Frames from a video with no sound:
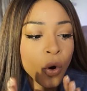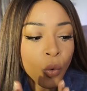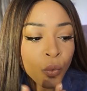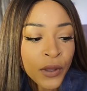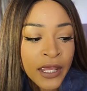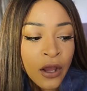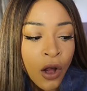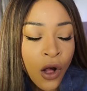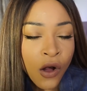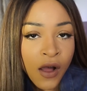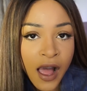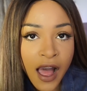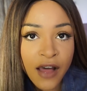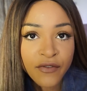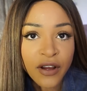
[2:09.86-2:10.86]
We all
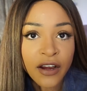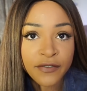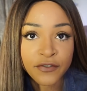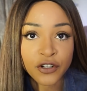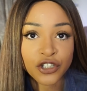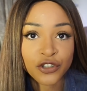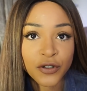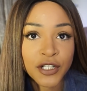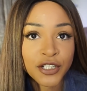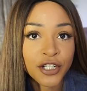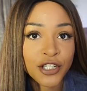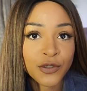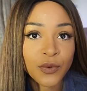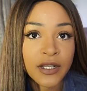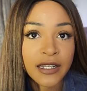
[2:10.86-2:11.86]
have our
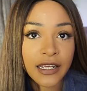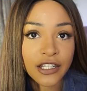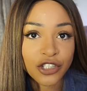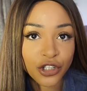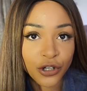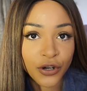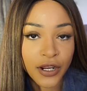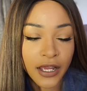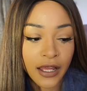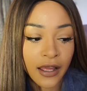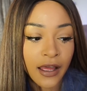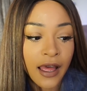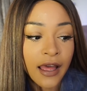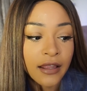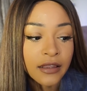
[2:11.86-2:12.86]
frustrations with
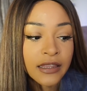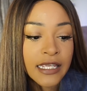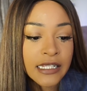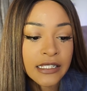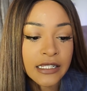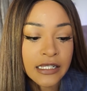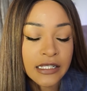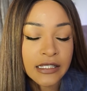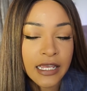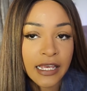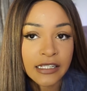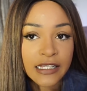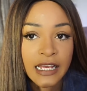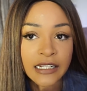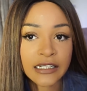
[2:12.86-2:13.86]
Nigeria. This is
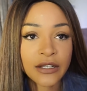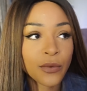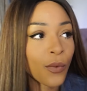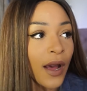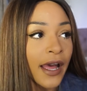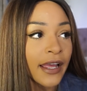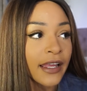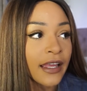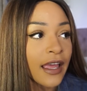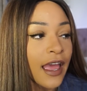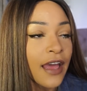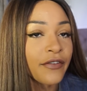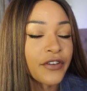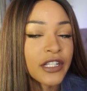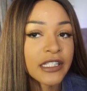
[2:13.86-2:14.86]
exactly why
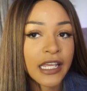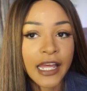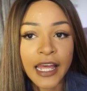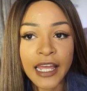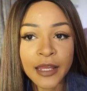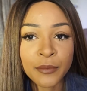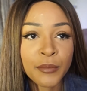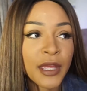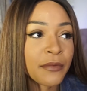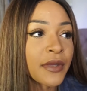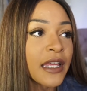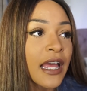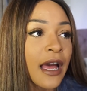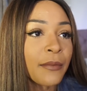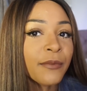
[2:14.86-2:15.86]
every time
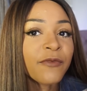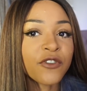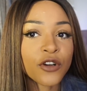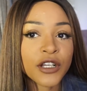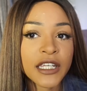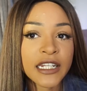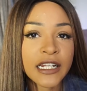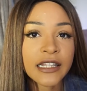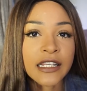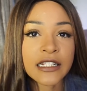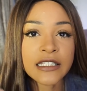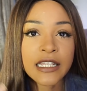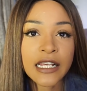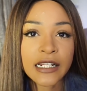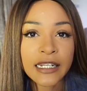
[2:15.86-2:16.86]
maybe I'm vlogging and they
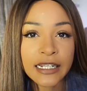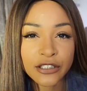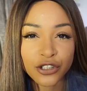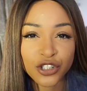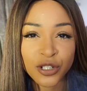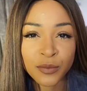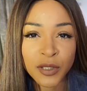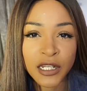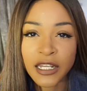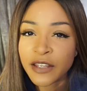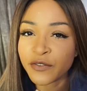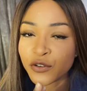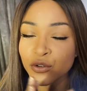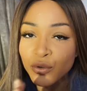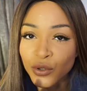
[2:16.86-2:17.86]
take light or something,
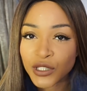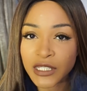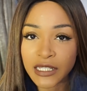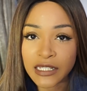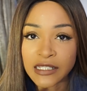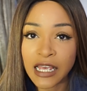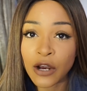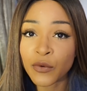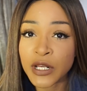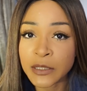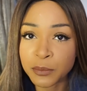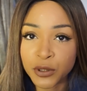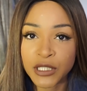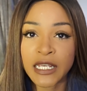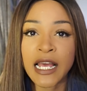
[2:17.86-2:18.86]
if you notice, I
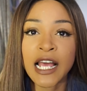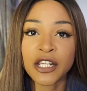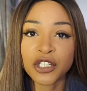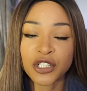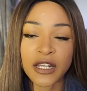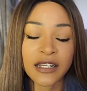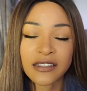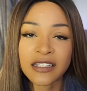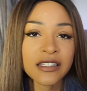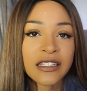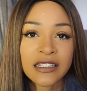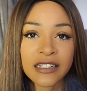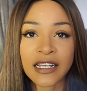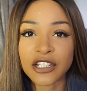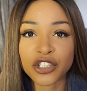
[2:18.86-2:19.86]
always put a hashtag, this
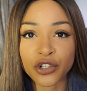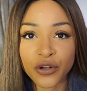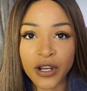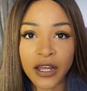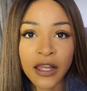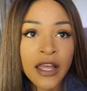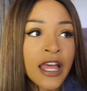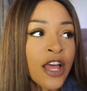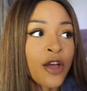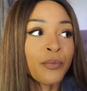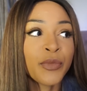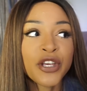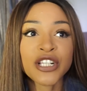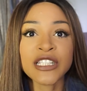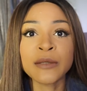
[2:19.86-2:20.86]
is Nigeria,
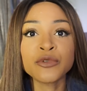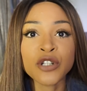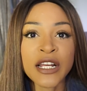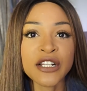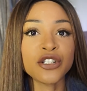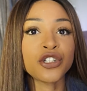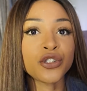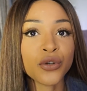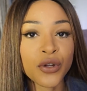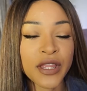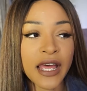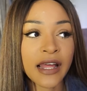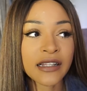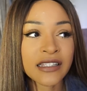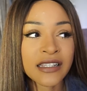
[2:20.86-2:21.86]
because I'm trying to show
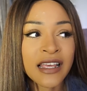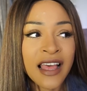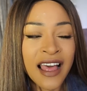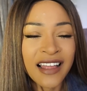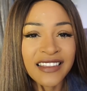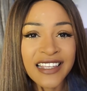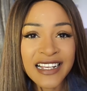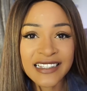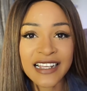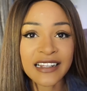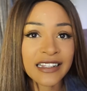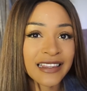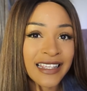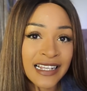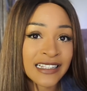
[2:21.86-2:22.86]
that these are
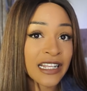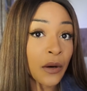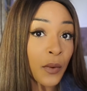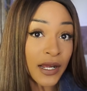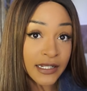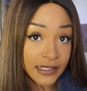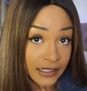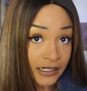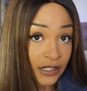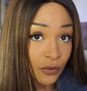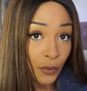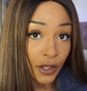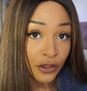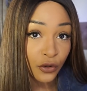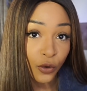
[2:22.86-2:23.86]
the things that we're
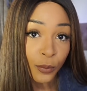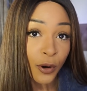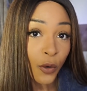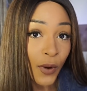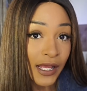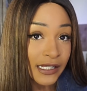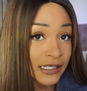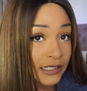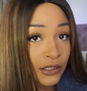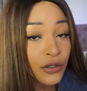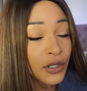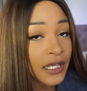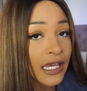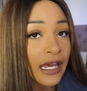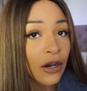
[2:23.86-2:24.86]
dealing with though, but we're
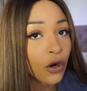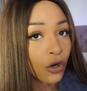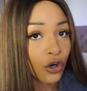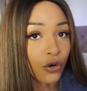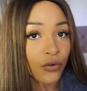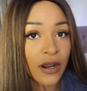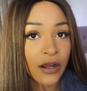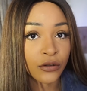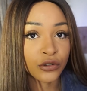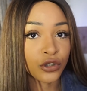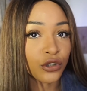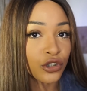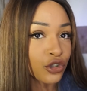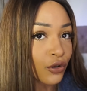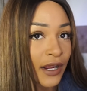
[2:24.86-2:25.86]
still here on ground
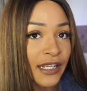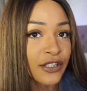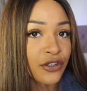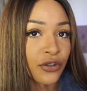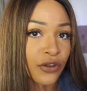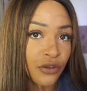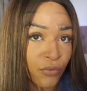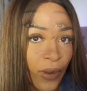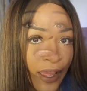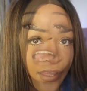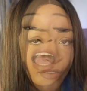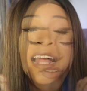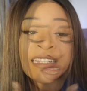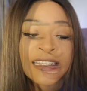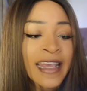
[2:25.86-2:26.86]
trying to
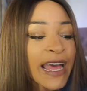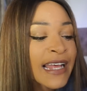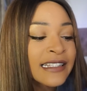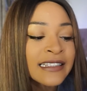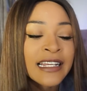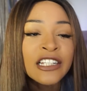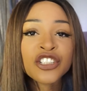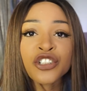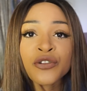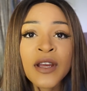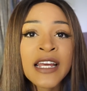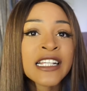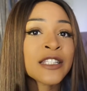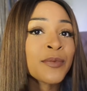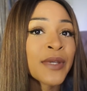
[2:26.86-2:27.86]
thrive. And yes,
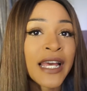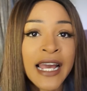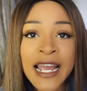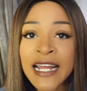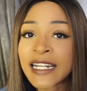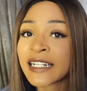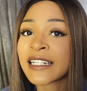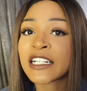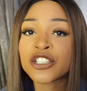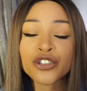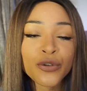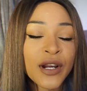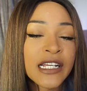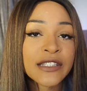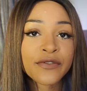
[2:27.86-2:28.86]
Nigeria is behind and
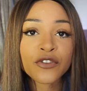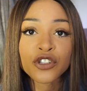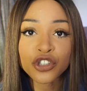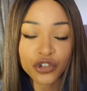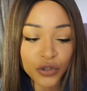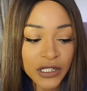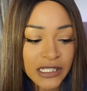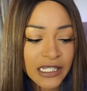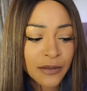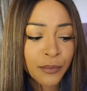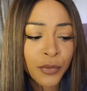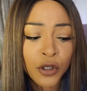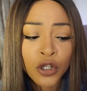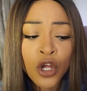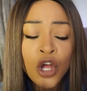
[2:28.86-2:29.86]
Nigeria is
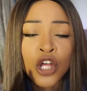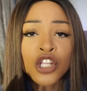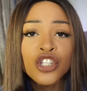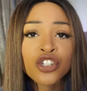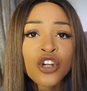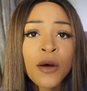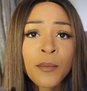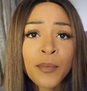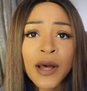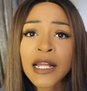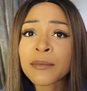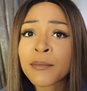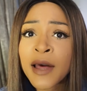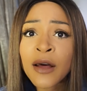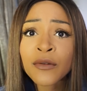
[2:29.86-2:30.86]
frustrating, but stop
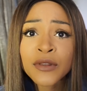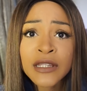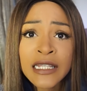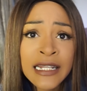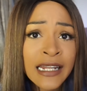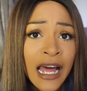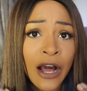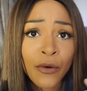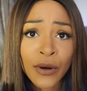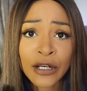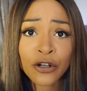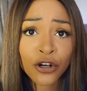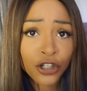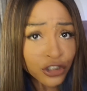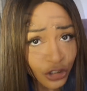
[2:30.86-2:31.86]
bad mouthing
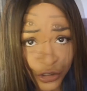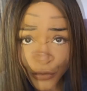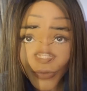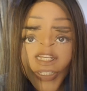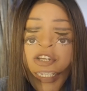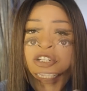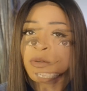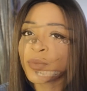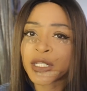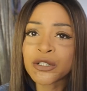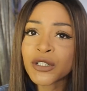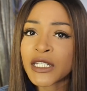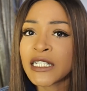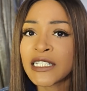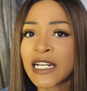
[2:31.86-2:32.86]
our country. They're gonna be
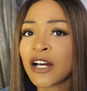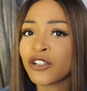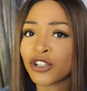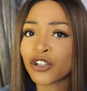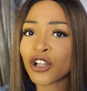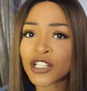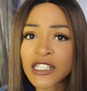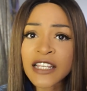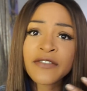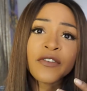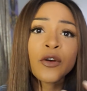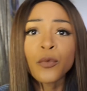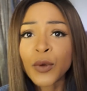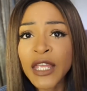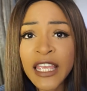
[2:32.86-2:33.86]
looking down on us
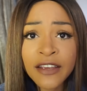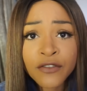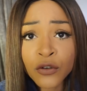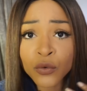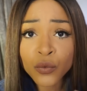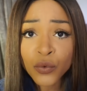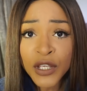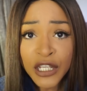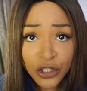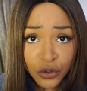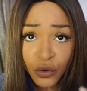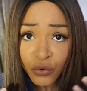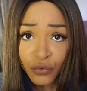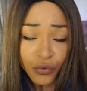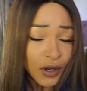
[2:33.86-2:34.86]
if we
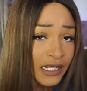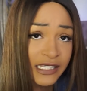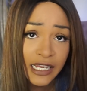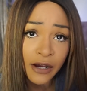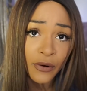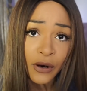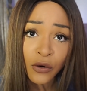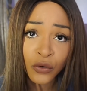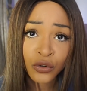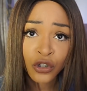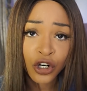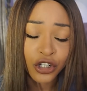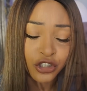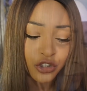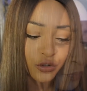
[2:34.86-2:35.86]
don't rate our own
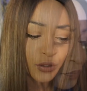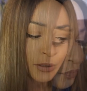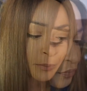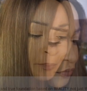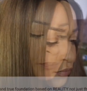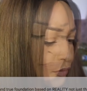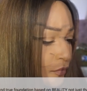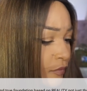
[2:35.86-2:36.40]
country.